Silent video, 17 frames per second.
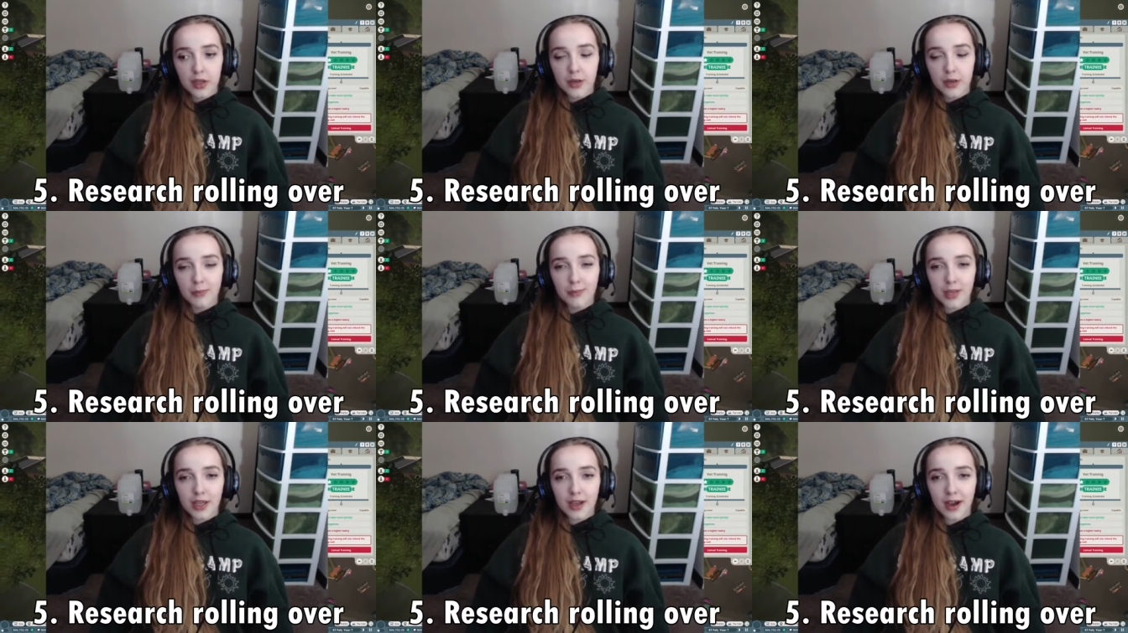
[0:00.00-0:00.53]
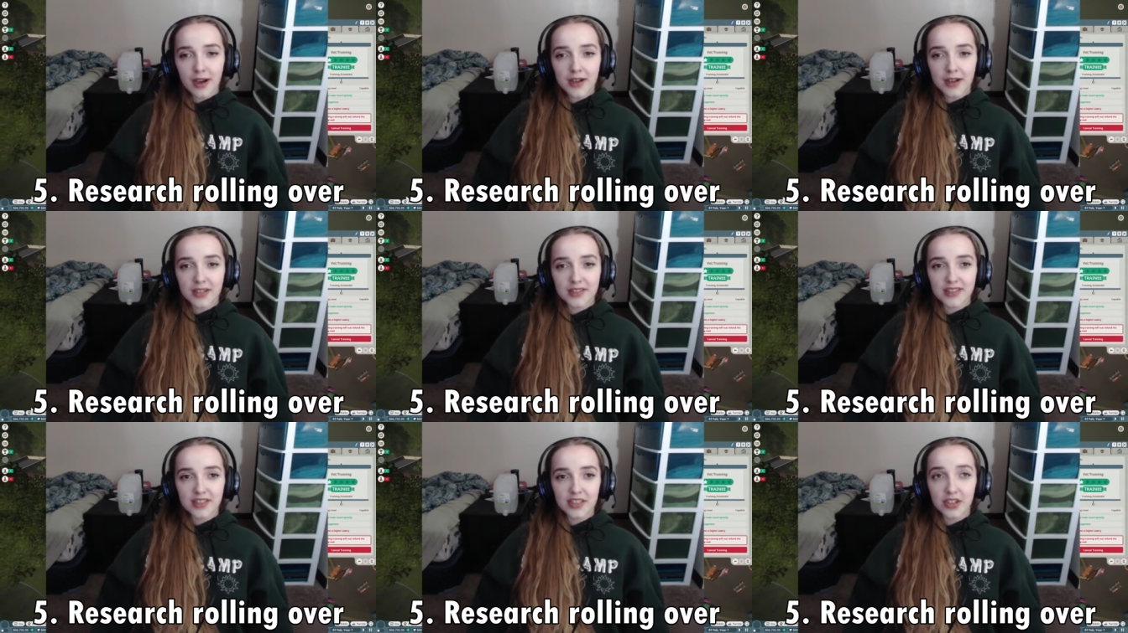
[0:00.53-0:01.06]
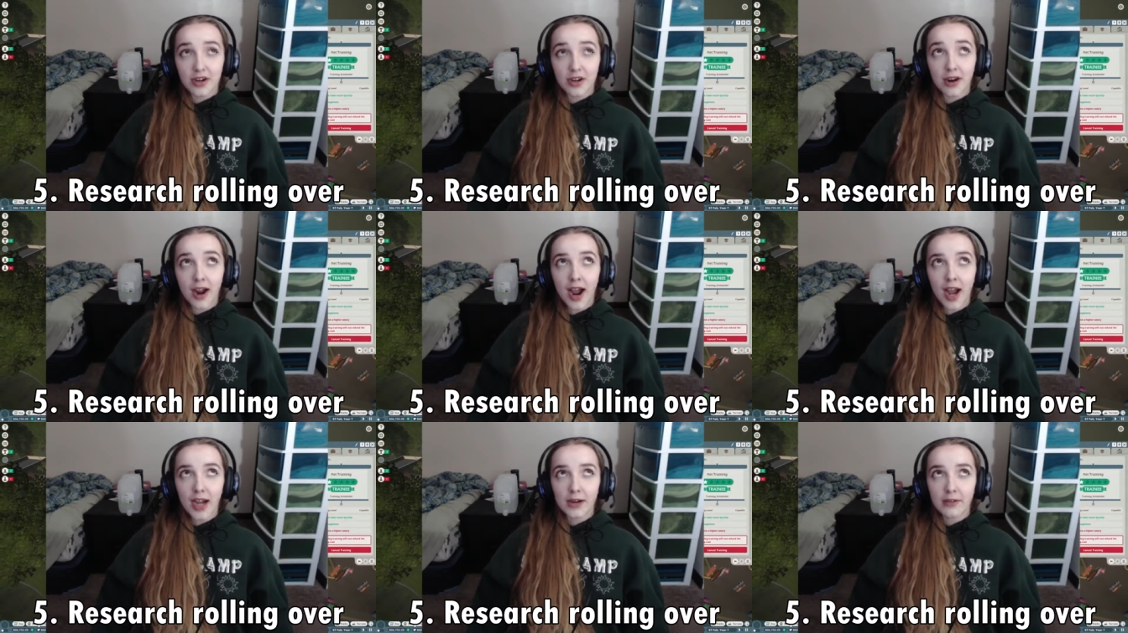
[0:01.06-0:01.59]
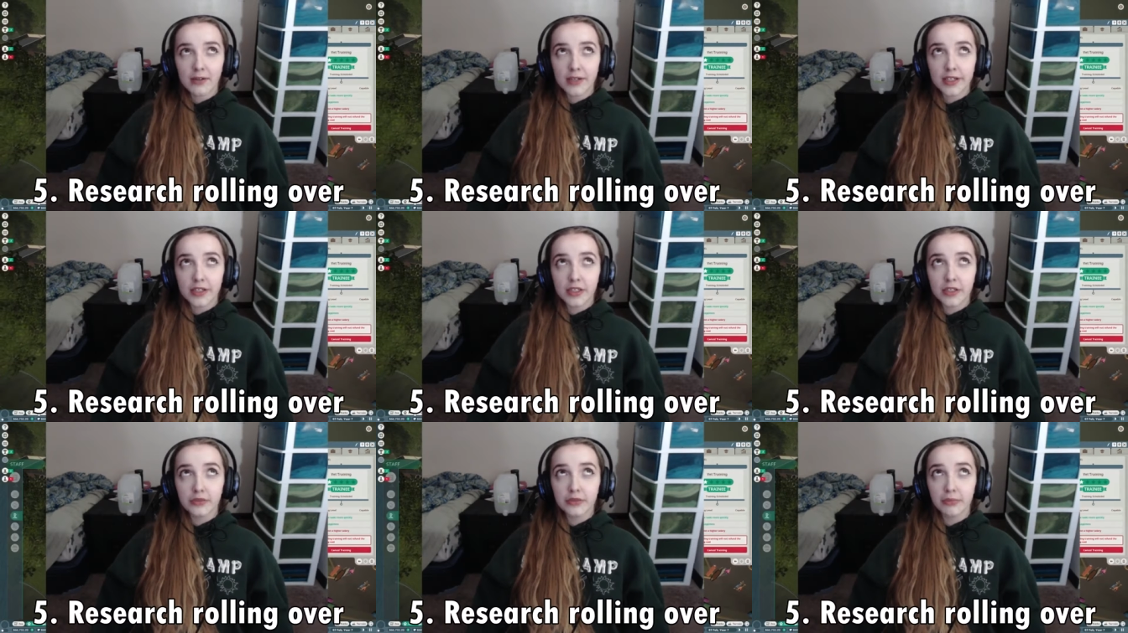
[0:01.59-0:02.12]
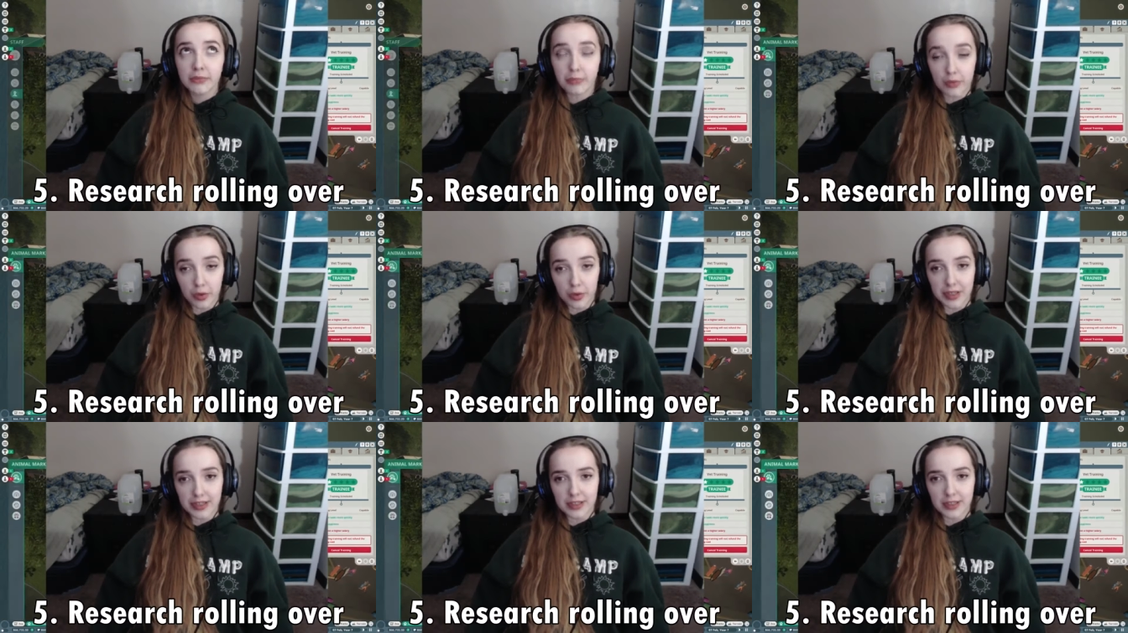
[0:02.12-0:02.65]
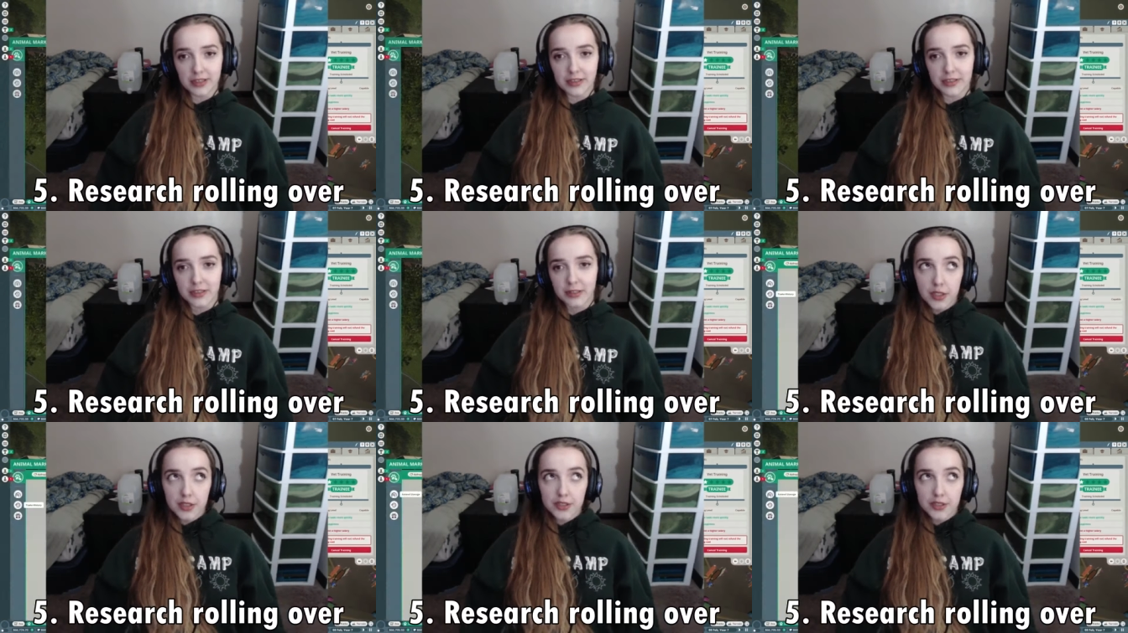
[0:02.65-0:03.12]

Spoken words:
because you're hiring new employees.